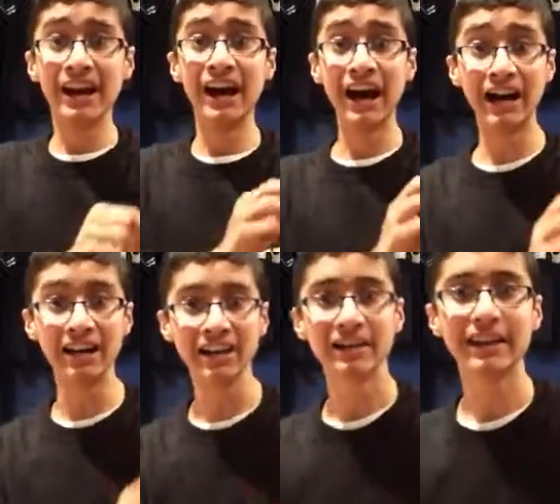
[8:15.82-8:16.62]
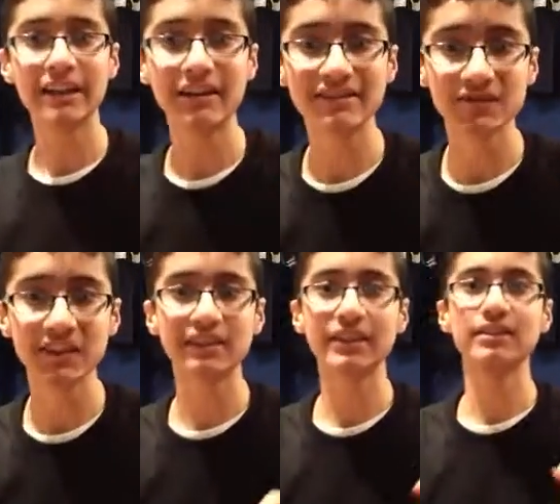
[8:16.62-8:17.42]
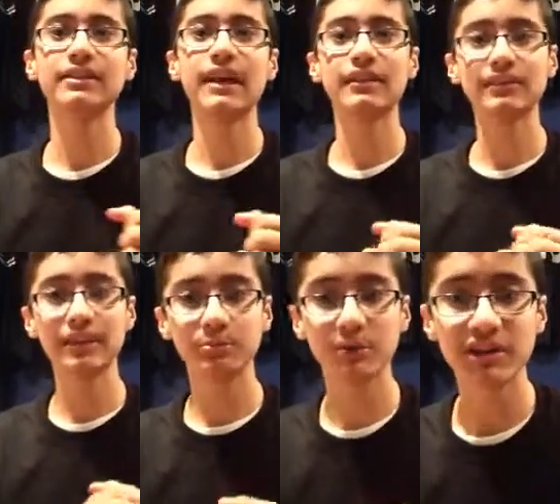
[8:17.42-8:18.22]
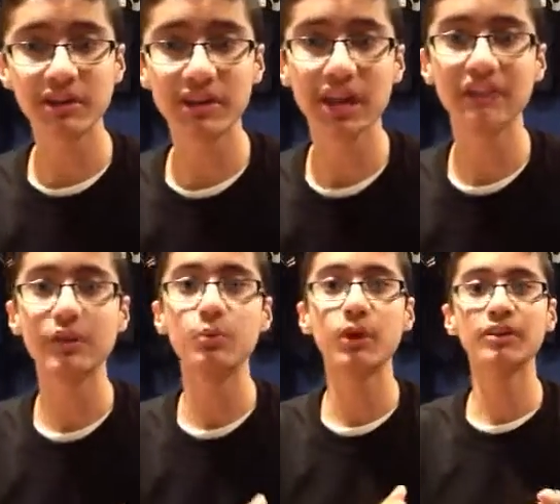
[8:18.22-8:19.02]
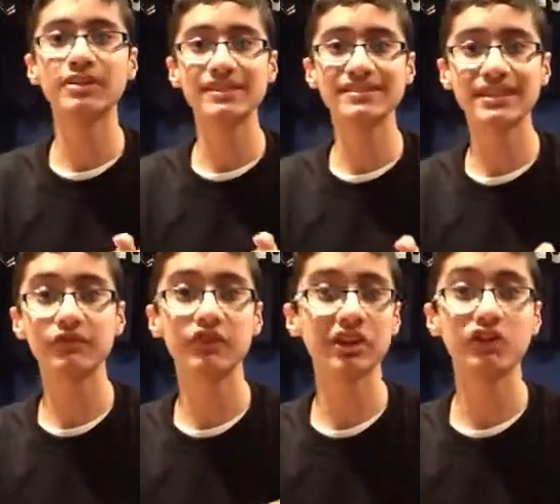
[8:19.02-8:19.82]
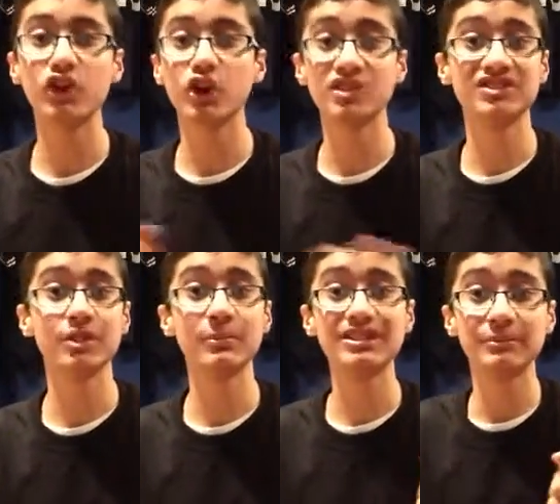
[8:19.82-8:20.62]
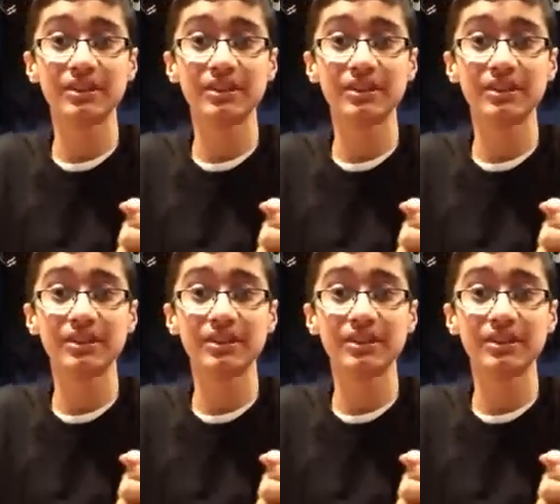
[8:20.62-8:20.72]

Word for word: Ugh. Like I was freaking like gas like breathing like every word because it freaking hurts so much.